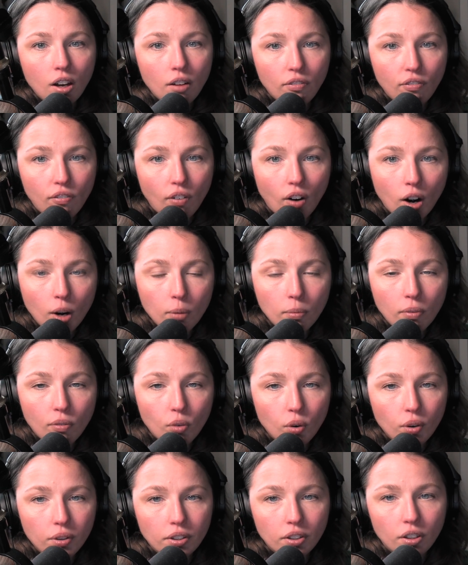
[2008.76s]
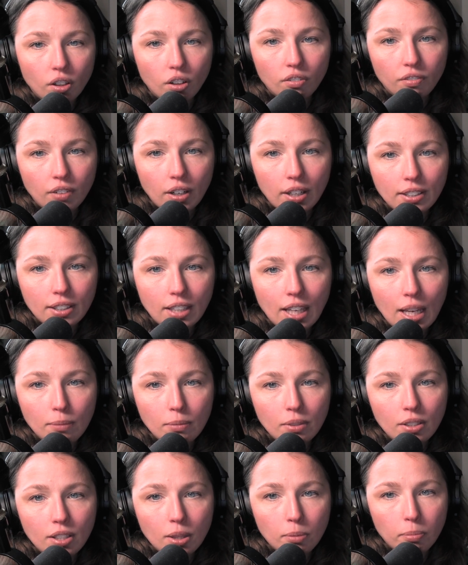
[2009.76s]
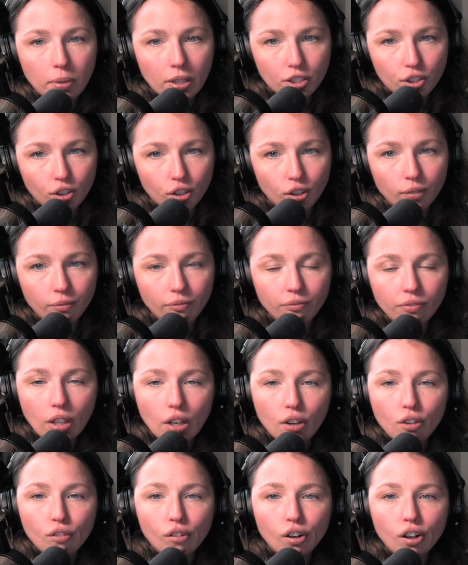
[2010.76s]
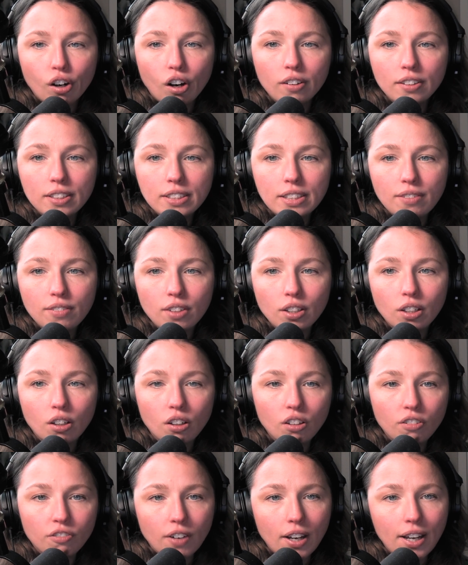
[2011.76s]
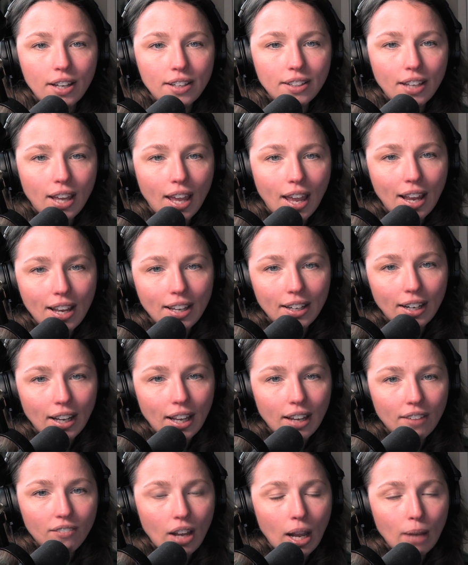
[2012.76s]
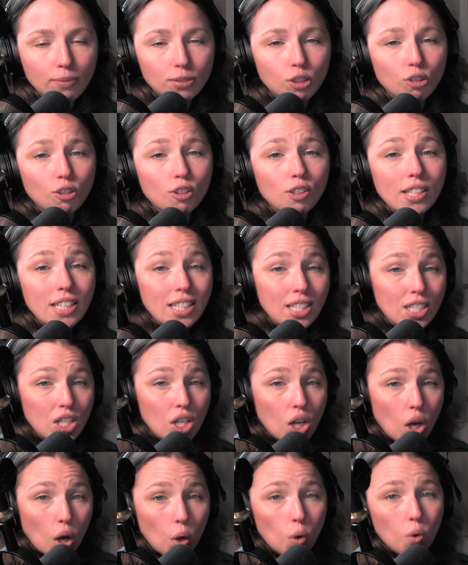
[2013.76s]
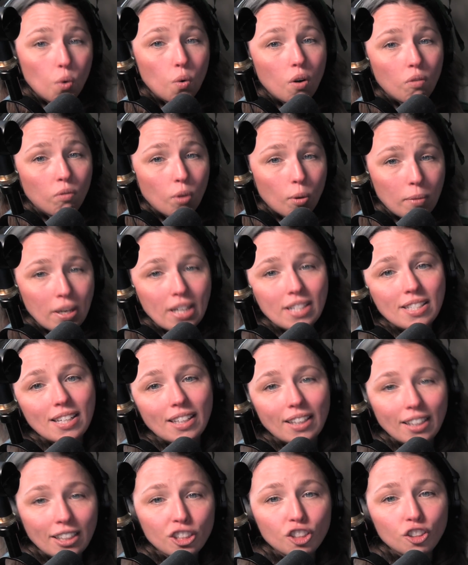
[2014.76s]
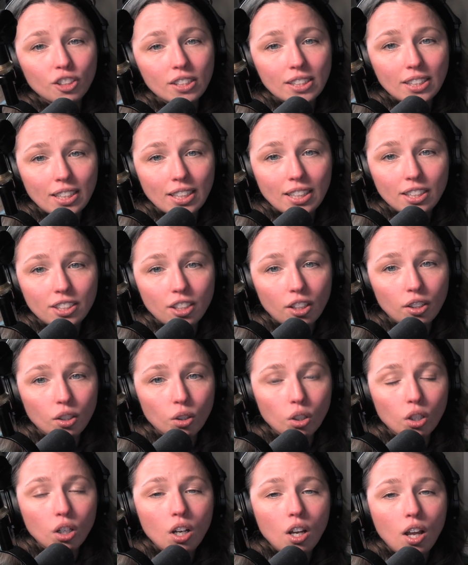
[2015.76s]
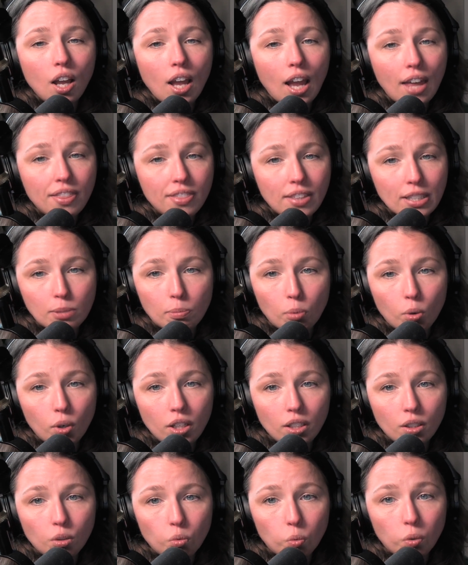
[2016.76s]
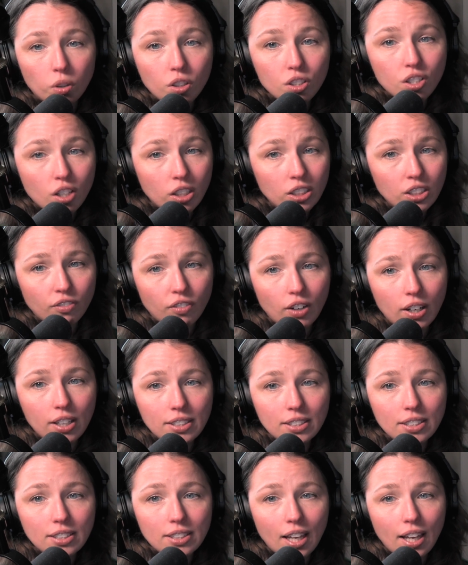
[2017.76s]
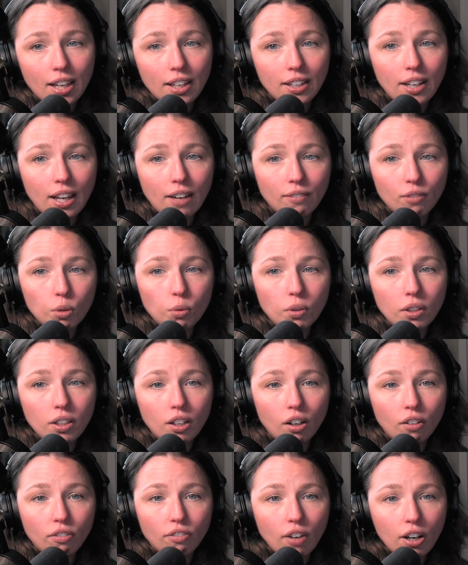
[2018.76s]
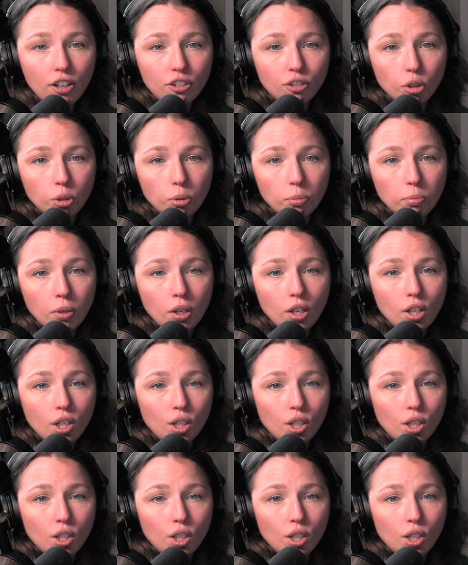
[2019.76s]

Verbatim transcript: far before the girlfriend came into the picture. Regardless of the girlfriend, A and I have absolutely no romantic interest in each other at this point. We're just friends, and everyone in our friend group